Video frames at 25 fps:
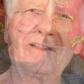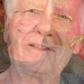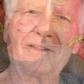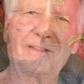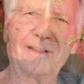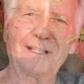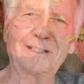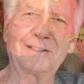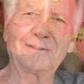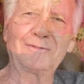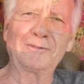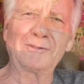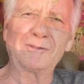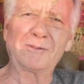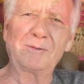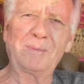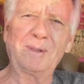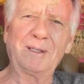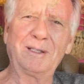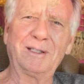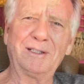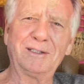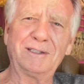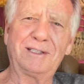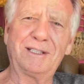thanks for
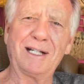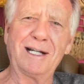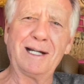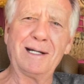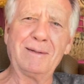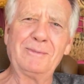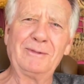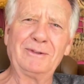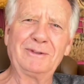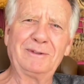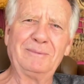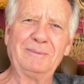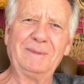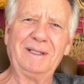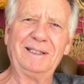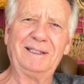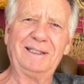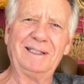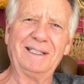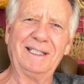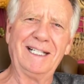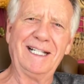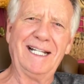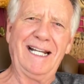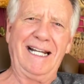spending time with me
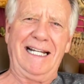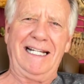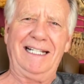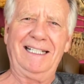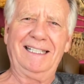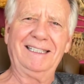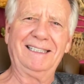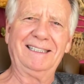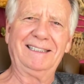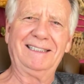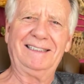today.